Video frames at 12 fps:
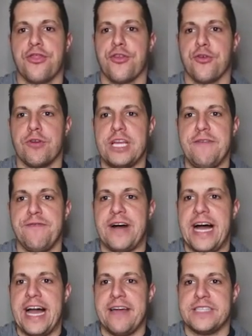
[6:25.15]

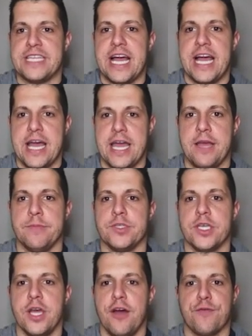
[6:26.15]
35
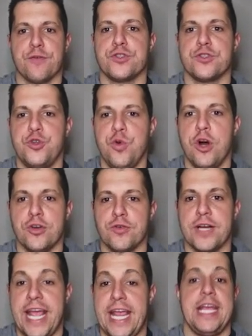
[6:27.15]
times for
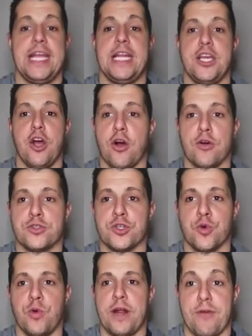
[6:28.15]
280 yards
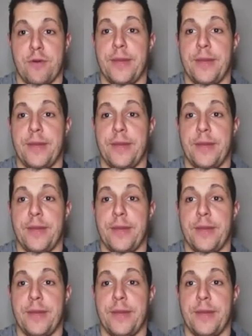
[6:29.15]
or whatever.